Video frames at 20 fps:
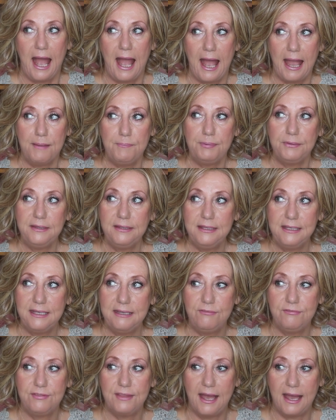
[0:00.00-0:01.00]
I
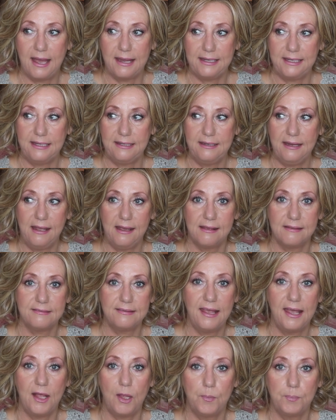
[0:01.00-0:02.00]
believe that it
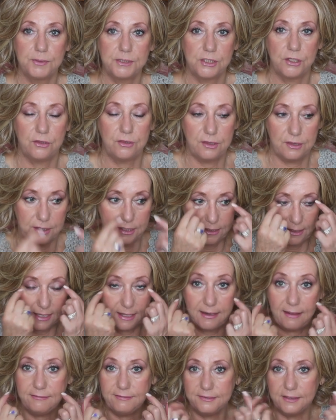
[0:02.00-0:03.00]
has helped
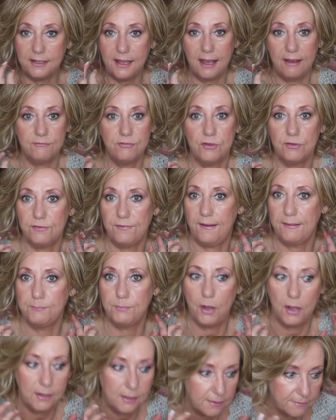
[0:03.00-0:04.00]
and I still have those
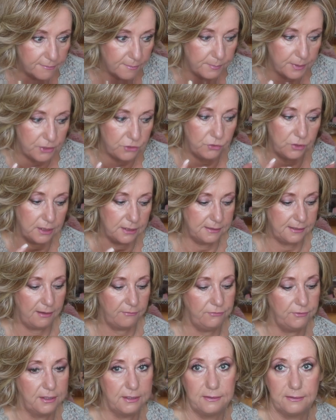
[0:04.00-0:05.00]
fat pockets. I mean, you can
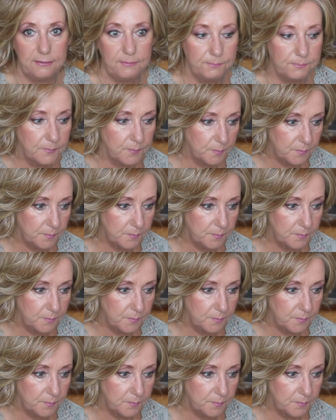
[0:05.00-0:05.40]
definitely